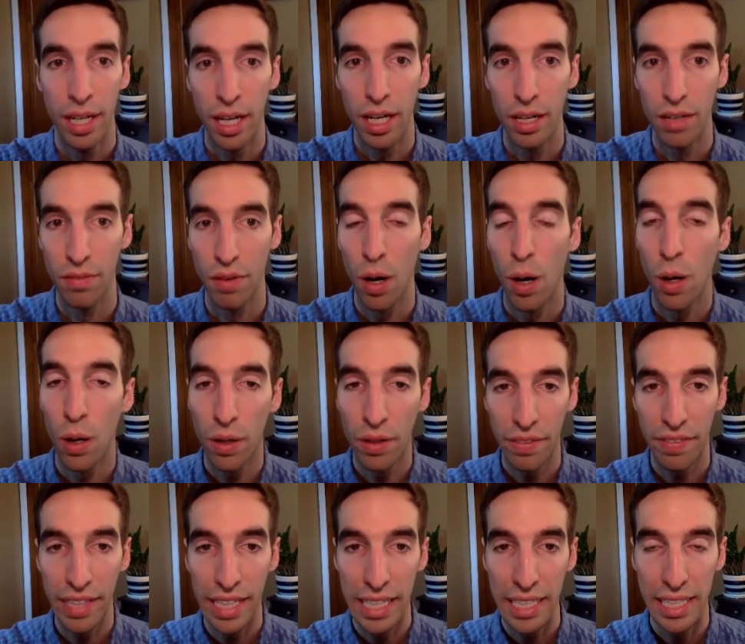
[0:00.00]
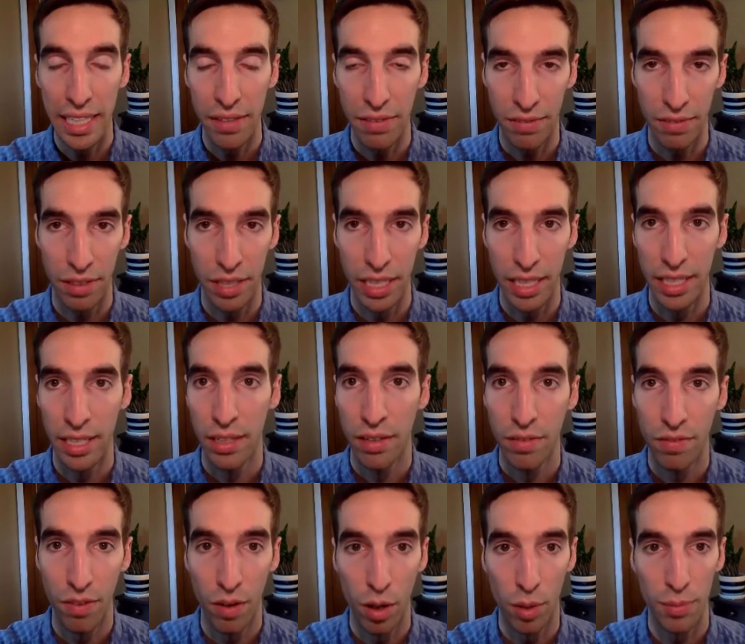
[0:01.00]
of all the different
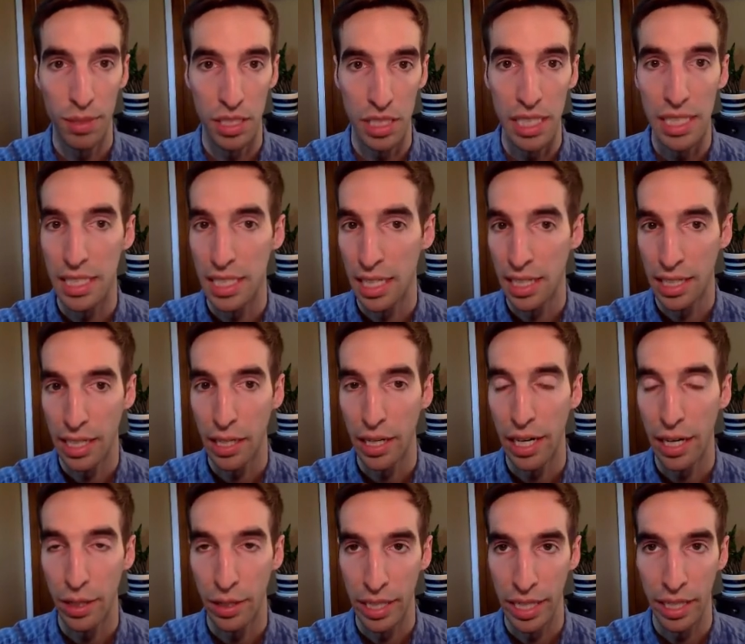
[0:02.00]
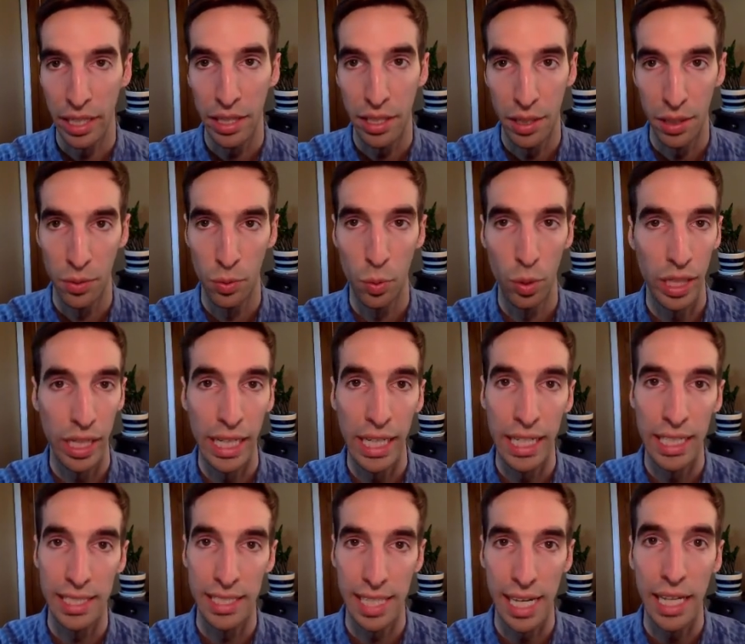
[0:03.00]
pharmacies in their area. They're
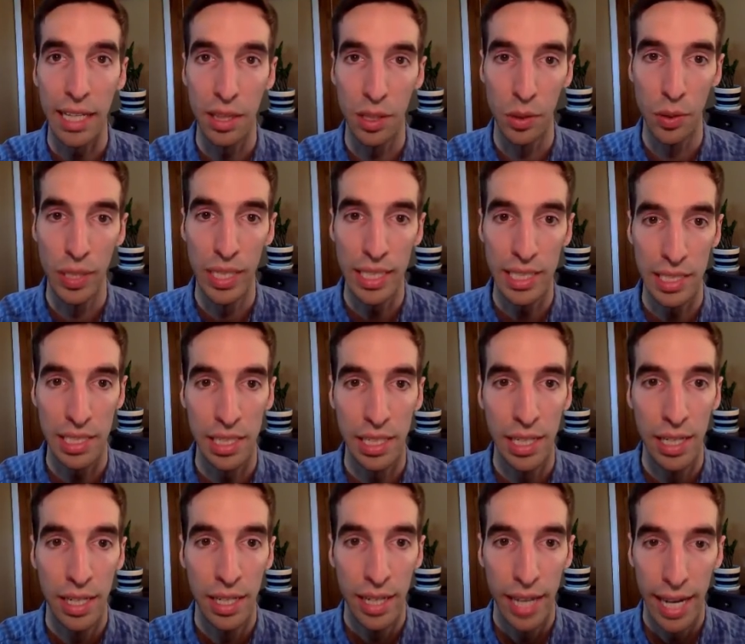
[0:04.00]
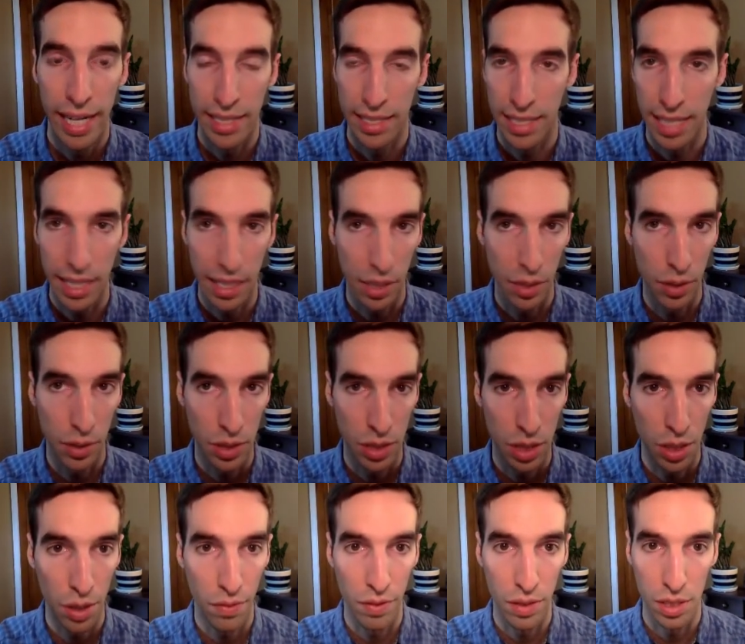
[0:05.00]
working in St. Louis at St. Louis
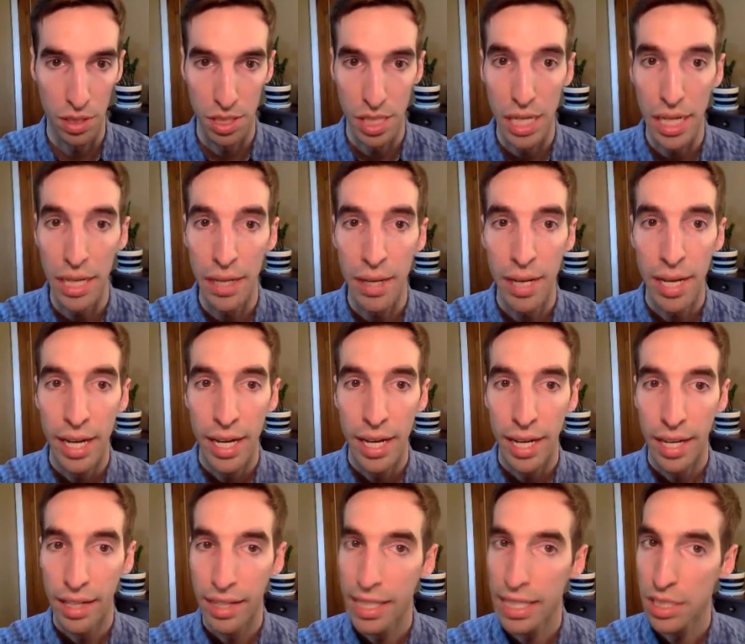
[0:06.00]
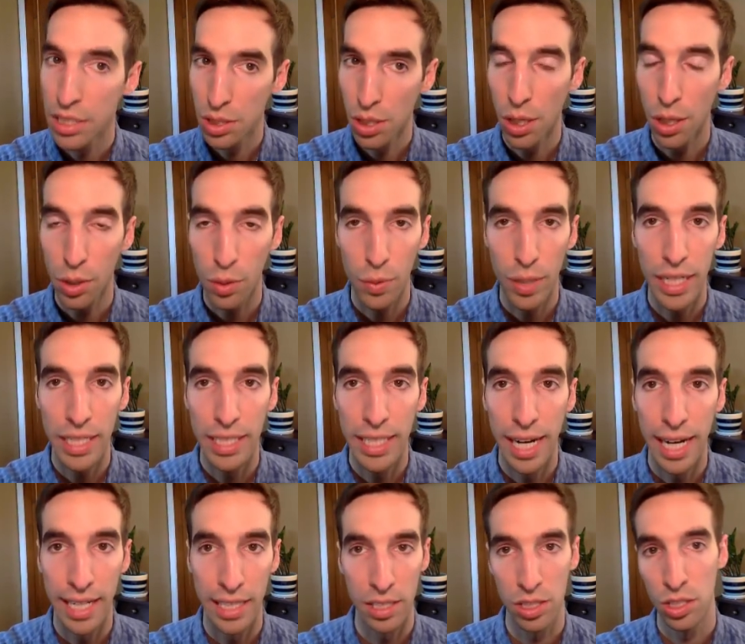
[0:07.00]
University. These dark red
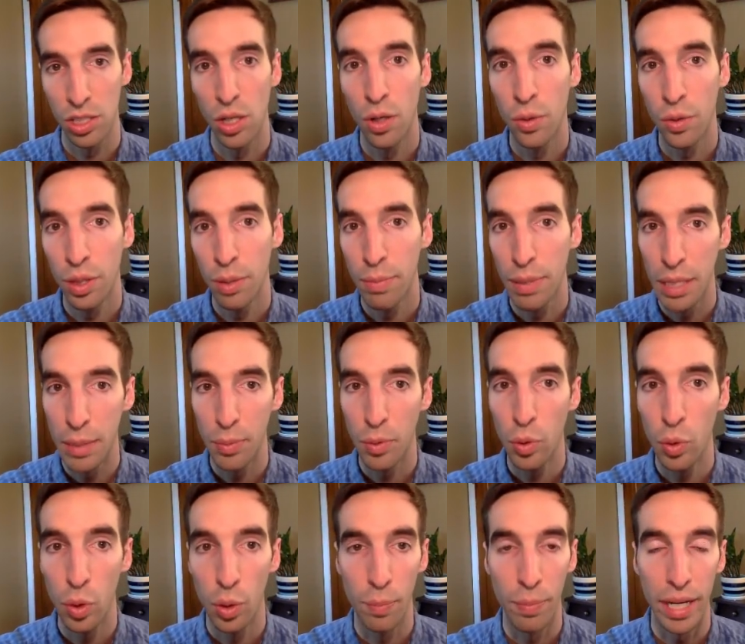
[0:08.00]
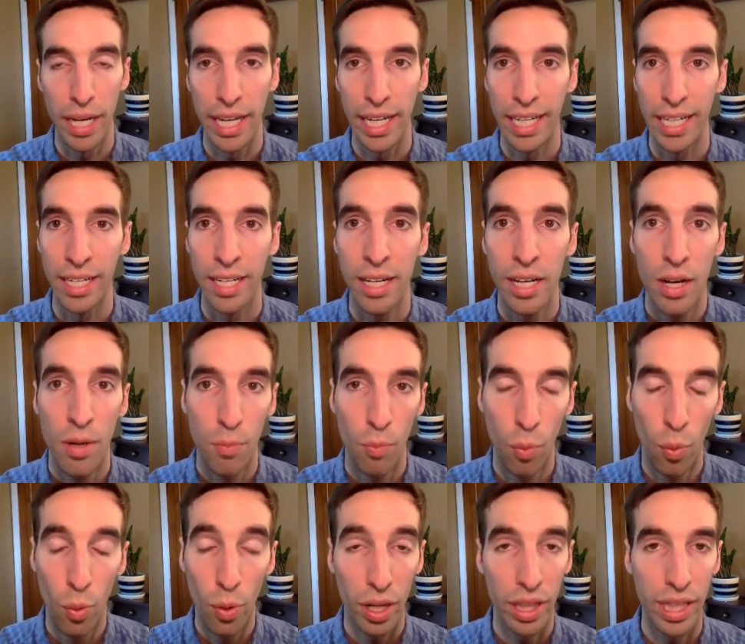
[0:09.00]
dots show the people who are paying
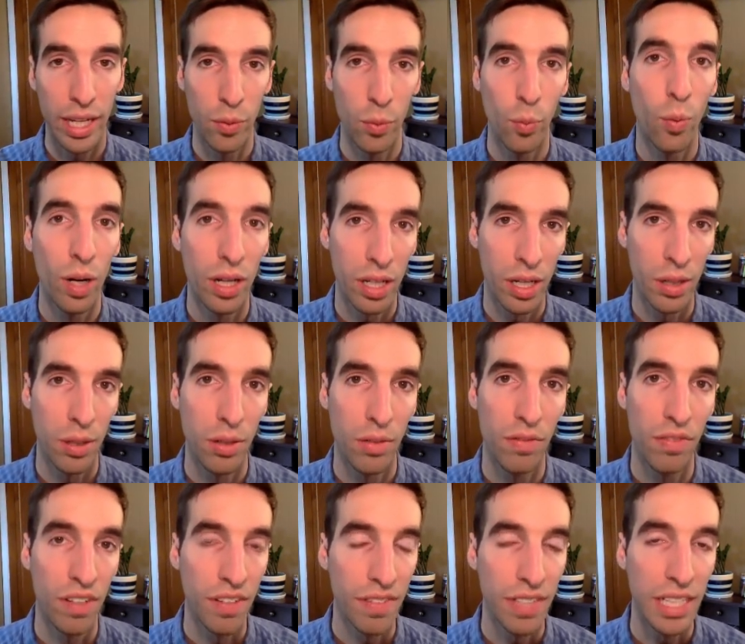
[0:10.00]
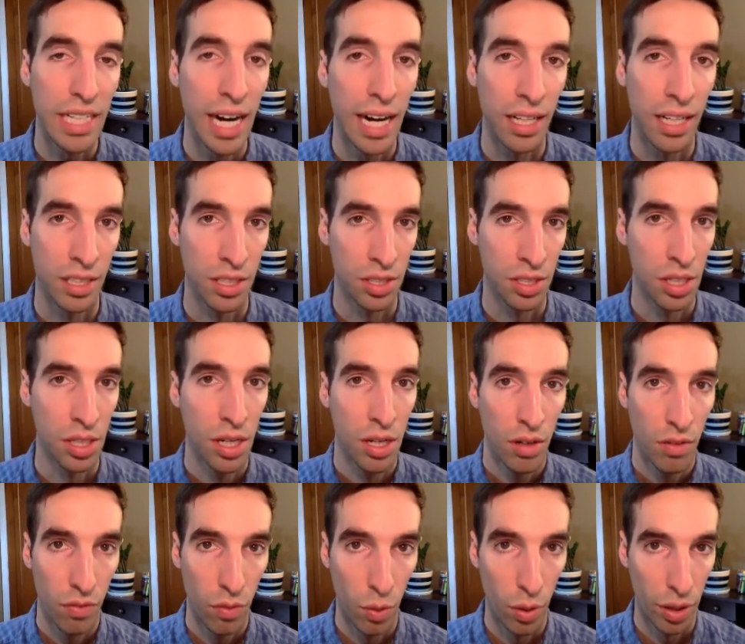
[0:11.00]
more than $150
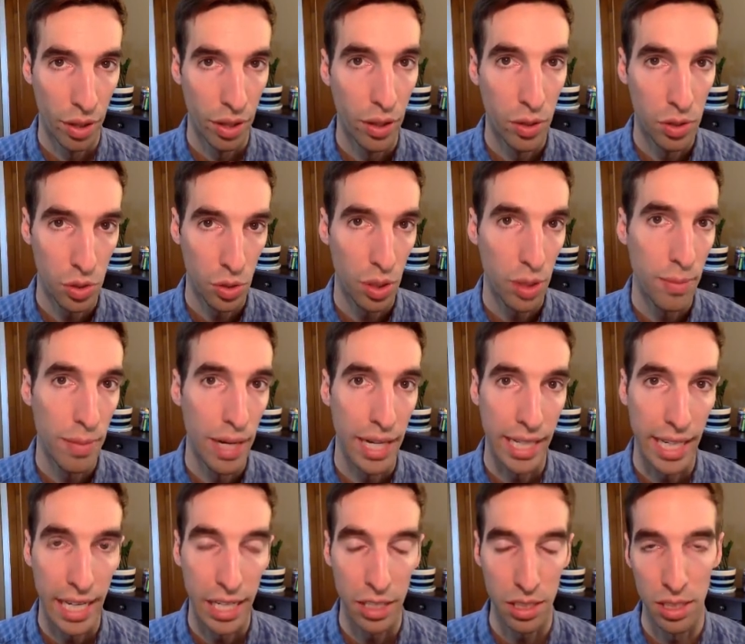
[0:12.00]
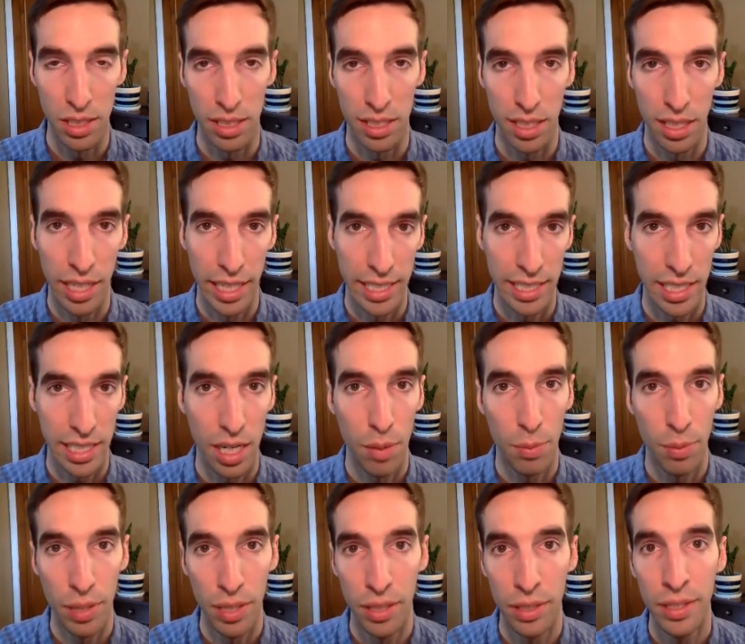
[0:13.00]
for those 3 medications,
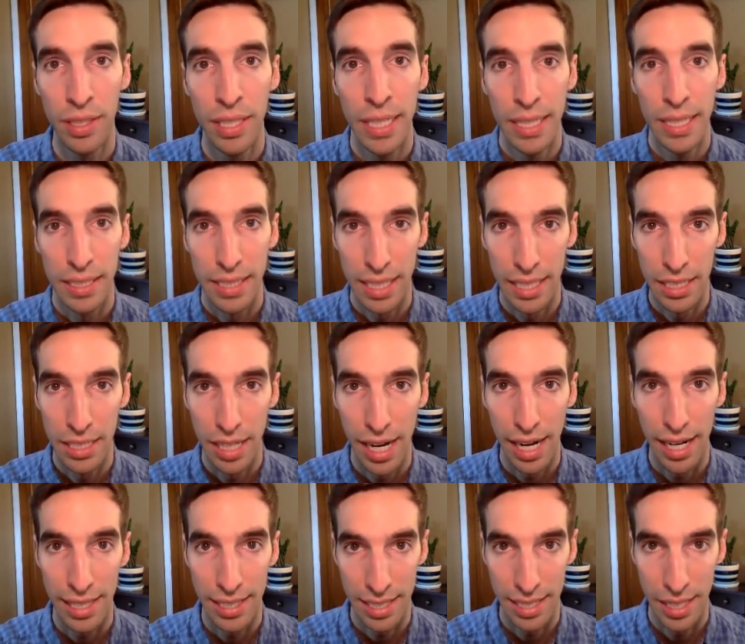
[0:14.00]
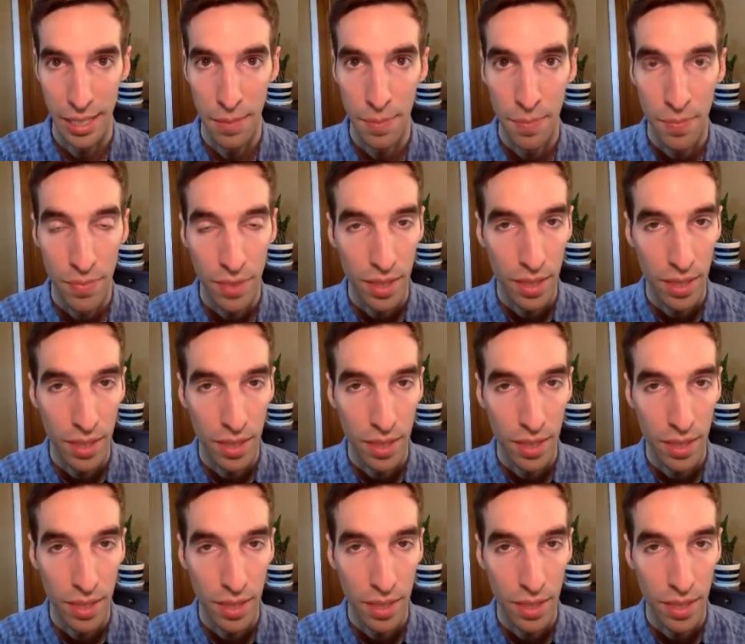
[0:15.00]
lisinopril, digoxin,